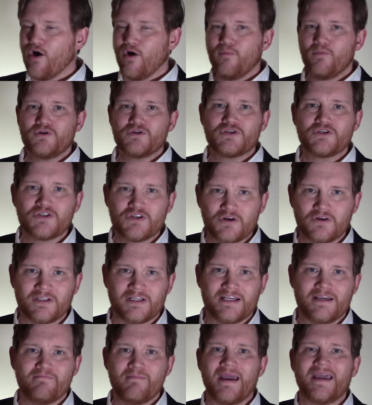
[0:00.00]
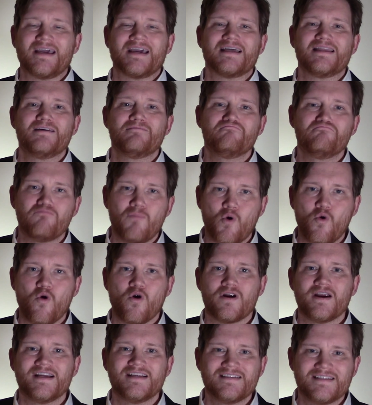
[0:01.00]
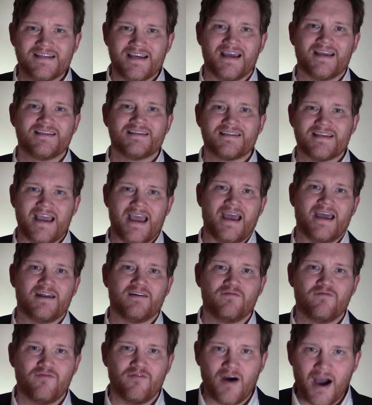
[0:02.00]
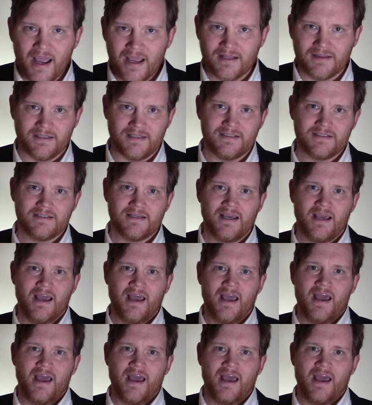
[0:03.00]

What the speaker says: almost certainly making them more intense and violent.